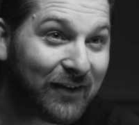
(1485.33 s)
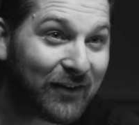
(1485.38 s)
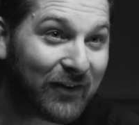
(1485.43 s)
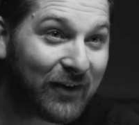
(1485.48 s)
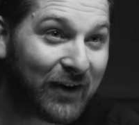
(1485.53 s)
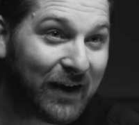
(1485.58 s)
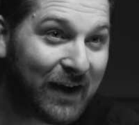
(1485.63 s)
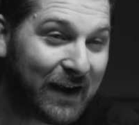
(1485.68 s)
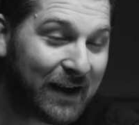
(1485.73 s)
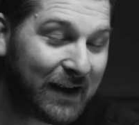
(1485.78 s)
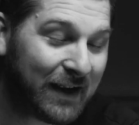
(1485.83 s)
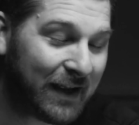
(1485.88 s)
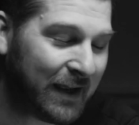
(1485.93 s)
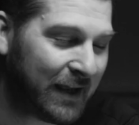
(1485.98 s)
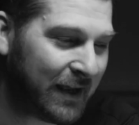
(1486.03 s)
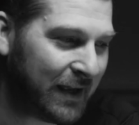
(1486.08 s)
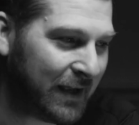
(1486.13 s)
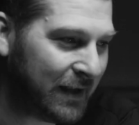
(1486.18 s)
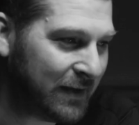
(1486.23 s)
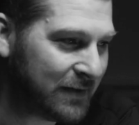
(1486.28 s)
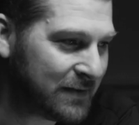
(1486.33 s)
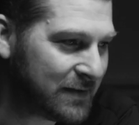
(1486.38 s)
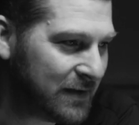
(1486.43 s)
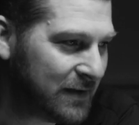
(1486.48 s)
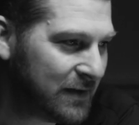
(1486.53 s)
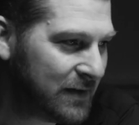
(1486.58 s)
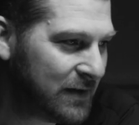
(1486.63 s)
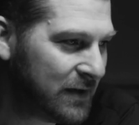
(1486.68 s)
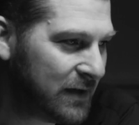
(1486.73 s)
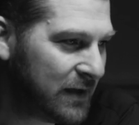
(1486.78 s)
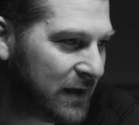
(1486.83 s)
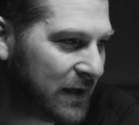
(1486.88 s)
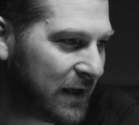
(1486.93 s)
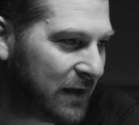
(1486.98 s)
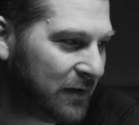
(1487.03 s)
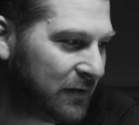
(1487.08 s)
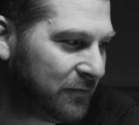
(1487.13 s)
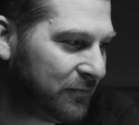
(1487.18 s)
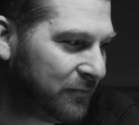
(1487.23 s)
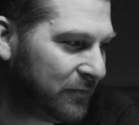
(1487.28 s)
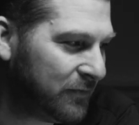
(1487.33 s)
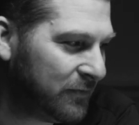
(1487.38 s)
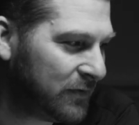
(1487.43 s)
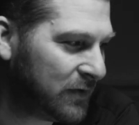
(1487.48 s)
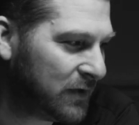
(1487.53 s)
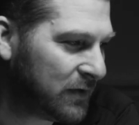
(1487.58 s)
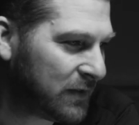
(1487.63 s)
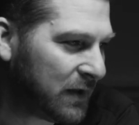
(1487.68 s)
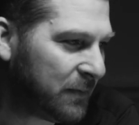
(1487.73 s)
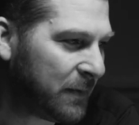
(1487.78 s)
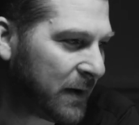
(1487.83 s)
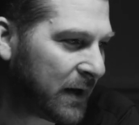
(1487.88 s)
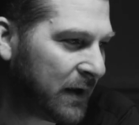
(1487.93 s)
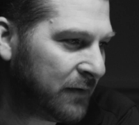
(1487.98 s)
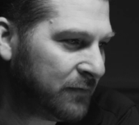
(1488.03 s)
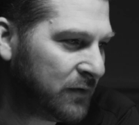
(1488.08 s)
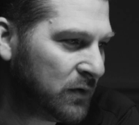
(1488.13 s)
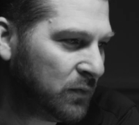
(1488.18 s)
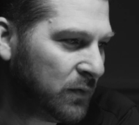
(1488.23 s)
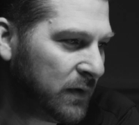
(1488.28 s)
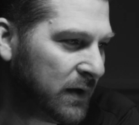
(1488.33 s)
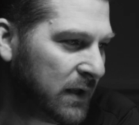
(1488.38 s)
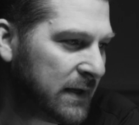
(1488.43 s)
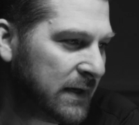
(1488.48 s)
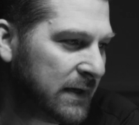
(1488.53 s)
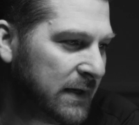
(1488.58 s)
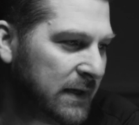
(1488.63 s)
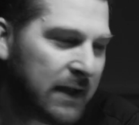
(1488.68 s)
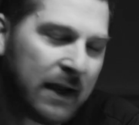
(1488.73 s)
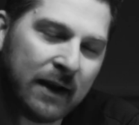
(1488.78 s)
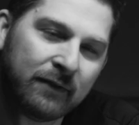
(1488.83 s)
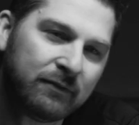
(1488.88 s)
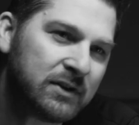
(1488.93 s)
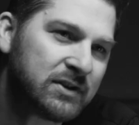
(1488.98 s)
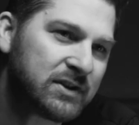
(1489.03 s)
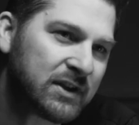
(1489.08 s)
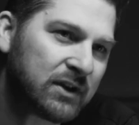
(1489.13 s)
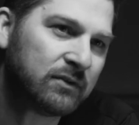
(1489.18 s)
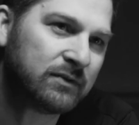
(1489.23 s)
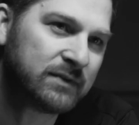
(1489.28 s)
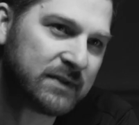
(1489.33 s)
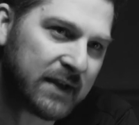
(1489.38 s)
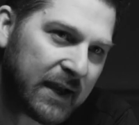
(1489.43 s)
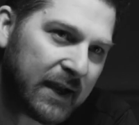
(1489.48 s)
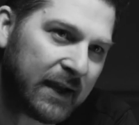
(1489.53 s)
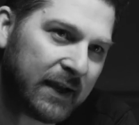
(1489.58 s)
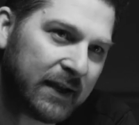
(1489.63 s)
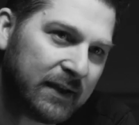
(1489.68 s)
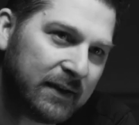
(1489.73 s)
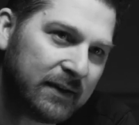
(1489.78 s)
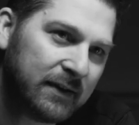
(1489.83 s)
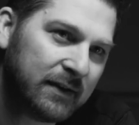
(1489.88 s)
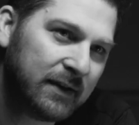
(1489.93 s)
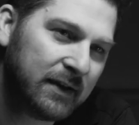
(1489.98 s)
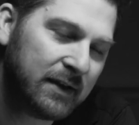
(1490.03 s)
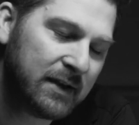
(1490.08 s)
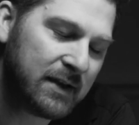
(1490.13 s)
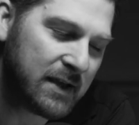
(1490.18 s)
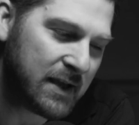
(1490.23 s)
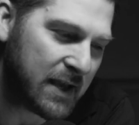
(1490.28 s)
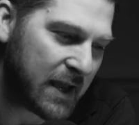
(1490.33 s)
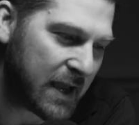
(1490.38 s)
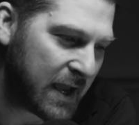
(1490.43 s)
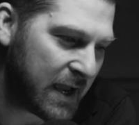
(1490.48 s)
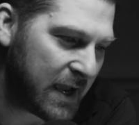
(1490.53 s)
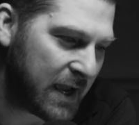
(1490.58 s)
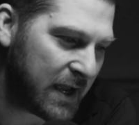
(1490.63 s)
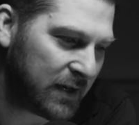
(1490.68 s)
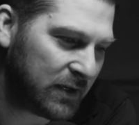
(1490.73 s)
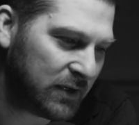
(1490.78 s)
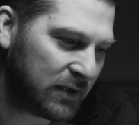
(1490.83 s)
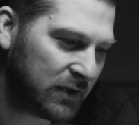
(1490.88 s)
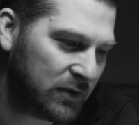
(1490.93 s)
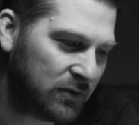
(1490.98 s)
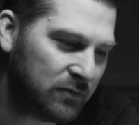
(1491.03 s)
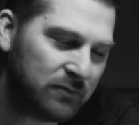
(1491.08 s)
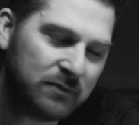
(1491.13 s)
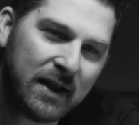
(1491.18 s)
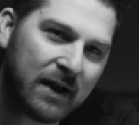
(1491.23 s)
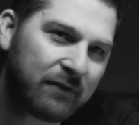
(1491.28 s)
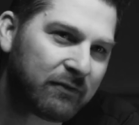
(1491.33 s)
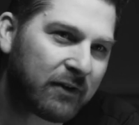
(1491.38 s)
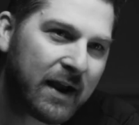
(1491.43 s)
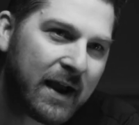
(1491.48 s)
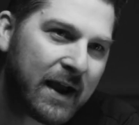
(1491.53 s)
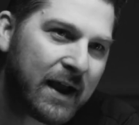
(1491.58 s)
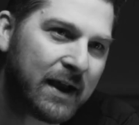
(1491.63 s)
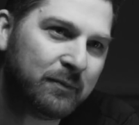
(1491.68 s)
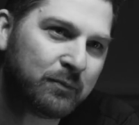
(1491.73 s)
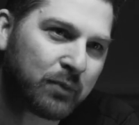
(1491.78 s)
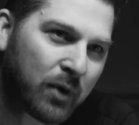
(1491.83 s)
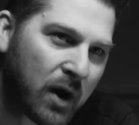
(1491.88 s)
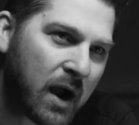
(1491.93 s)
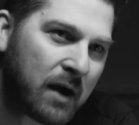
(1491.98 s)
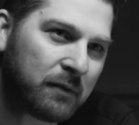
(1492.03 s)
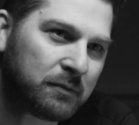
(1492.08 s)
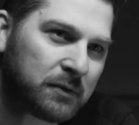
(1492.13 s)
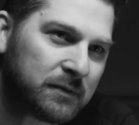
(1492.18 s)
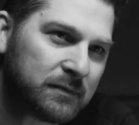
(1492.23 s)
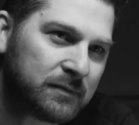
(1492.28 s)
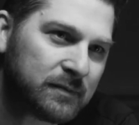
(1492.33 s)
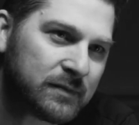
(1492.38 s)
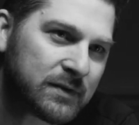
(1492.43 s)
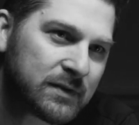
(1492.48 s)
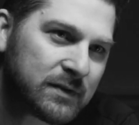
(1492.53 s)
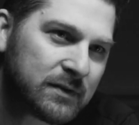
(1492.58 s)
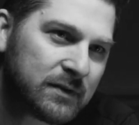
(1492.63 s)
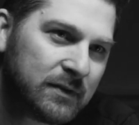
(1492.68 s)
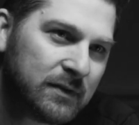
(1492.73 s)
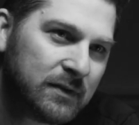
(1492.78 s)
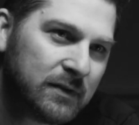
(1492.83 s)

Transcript: Right? And if you think about it, if you went in every single day and you never had problems,